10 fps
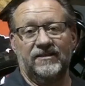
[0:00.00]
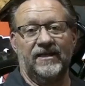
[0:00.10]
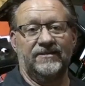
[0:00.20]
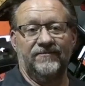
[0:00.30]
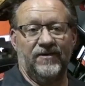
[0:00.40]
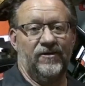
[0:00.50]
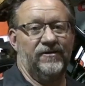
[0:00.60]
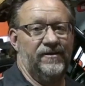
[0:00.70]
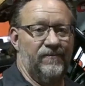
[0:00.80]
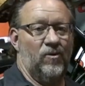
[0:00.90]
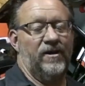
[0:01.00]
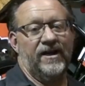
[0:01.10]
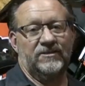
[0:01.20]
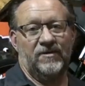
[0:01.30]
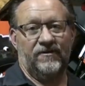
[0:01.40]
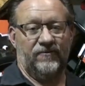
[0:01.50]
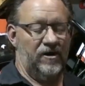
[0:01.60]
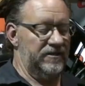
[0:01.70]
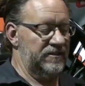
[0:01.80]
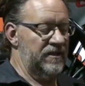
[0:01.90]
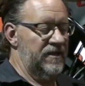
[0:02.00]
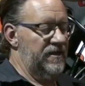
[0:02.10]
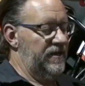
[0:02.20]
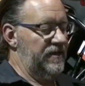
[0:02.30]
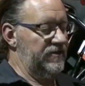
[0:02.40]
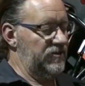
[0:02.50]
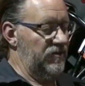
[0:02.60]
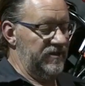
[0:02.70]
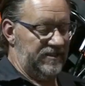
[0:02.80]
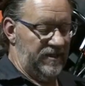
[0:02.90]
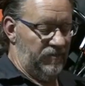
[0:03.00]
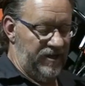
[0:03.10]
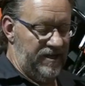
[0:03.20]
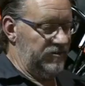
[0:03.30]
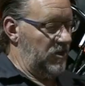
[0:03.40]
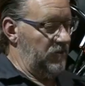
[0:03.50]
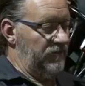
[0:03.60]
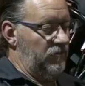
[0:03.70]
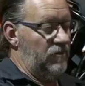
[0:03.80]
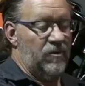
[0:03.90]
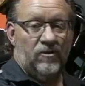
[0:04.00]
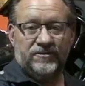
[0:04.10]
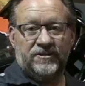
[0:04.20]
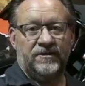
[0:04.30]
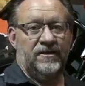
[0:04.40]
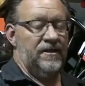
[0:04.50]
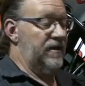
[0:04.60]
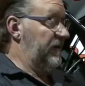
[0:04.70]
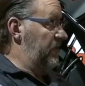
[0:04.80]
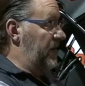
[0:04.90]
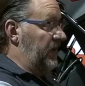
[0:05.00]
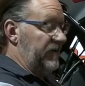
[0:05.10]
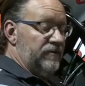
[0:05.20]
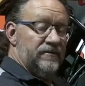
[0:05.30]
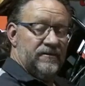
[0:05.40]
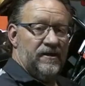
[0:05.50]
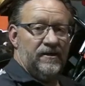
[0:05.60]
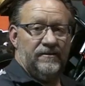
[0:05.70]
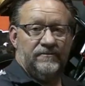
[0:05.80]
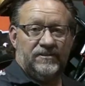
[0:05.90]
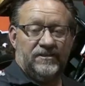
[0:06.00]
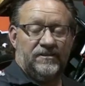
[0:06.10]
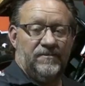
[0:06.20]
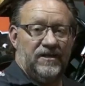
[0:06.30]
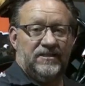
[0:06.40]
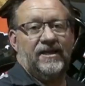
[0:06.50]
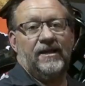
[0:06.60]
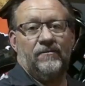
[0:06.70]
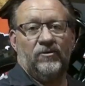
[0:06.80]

and that's a very important aspect for us. So this skid plate comes off with 4 bolts. The mounting system does stay in